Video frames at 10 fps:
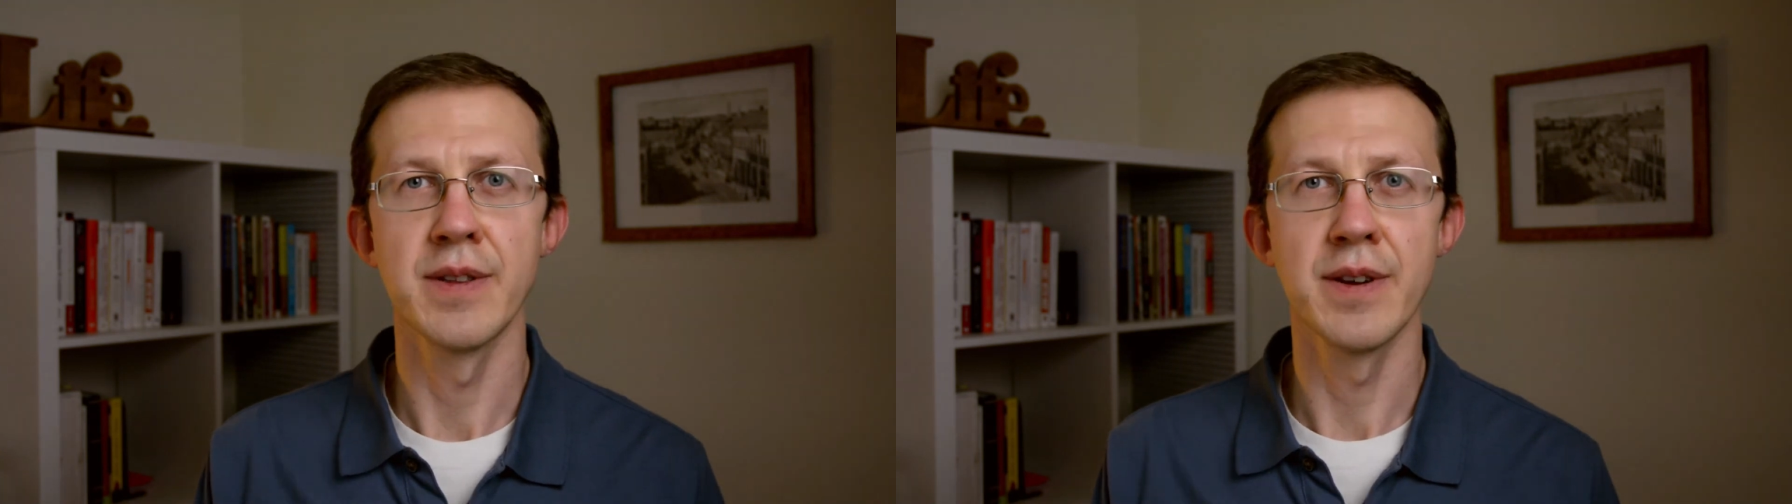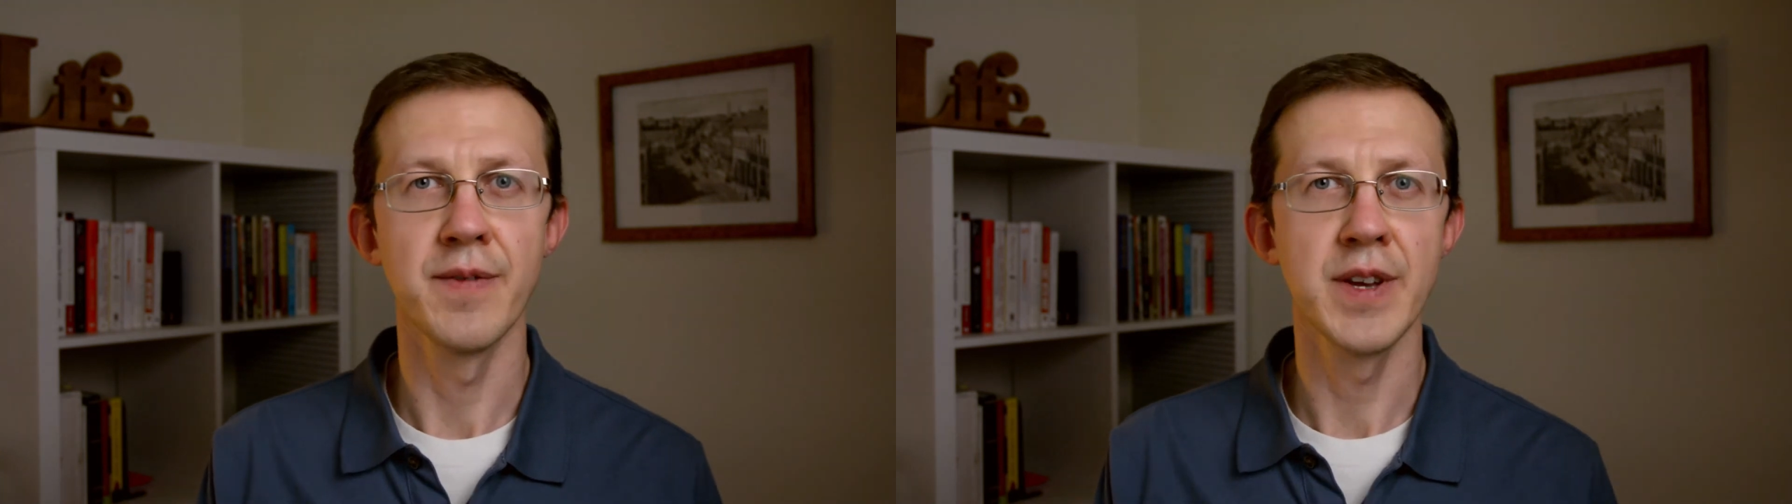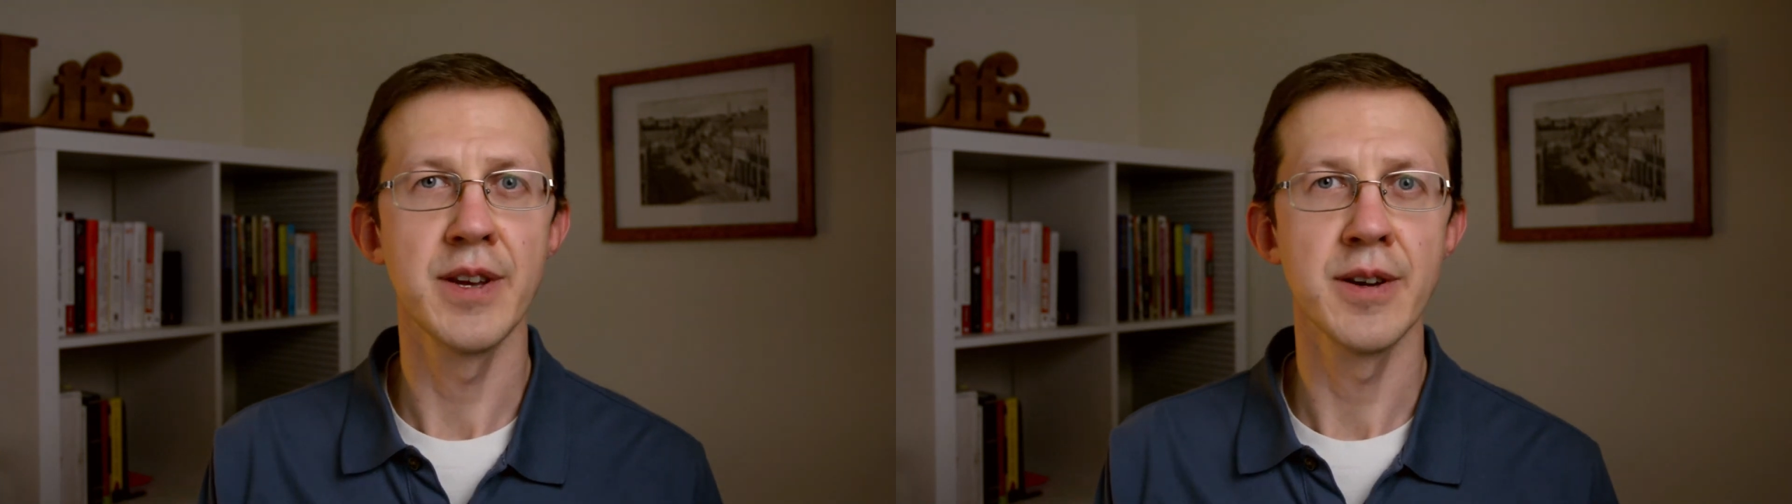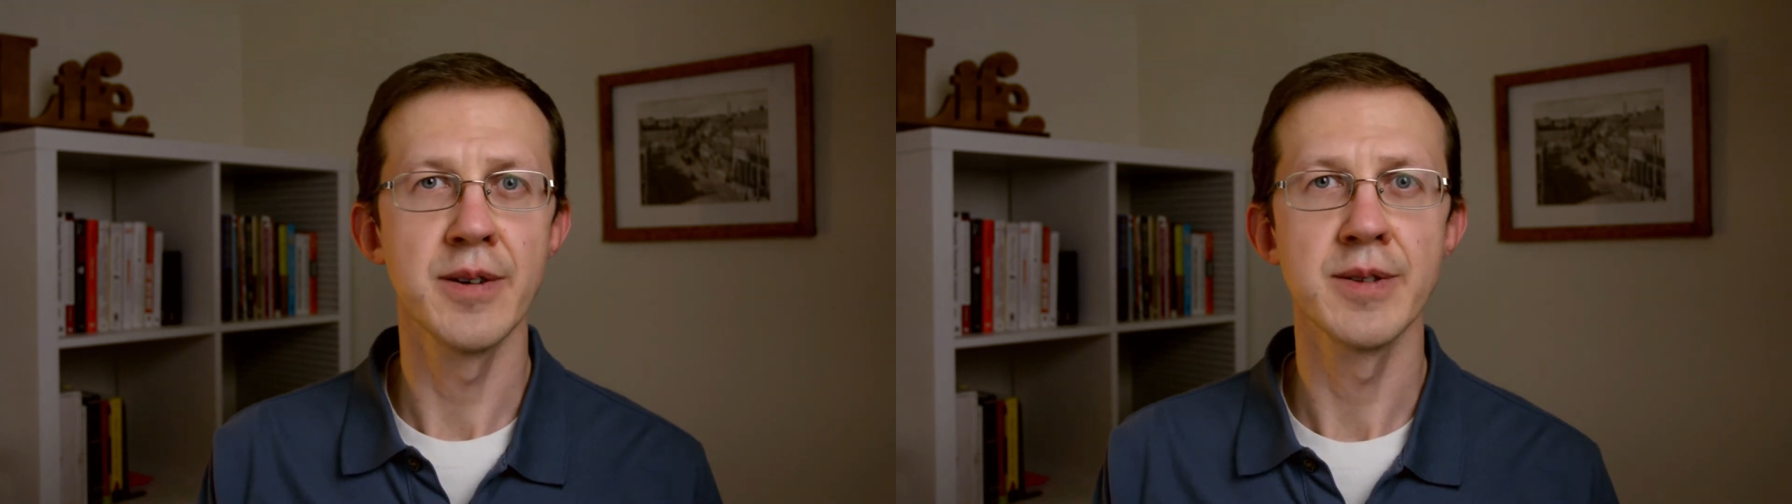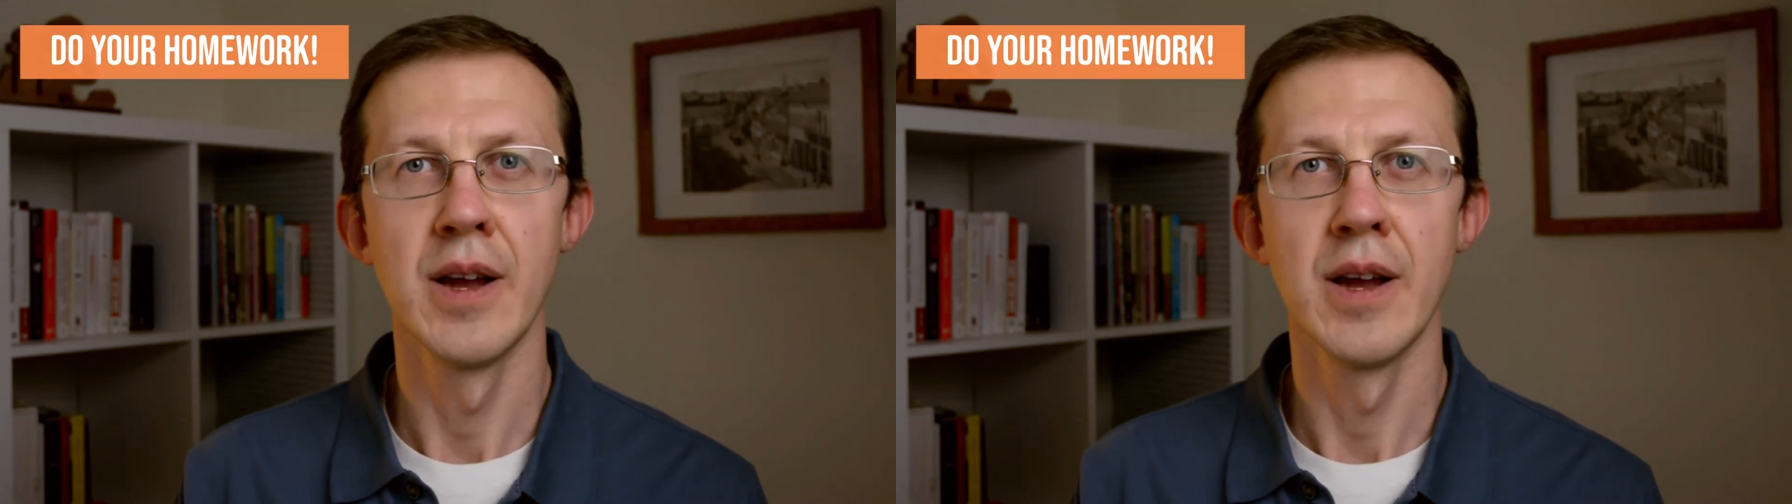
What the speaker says: videos.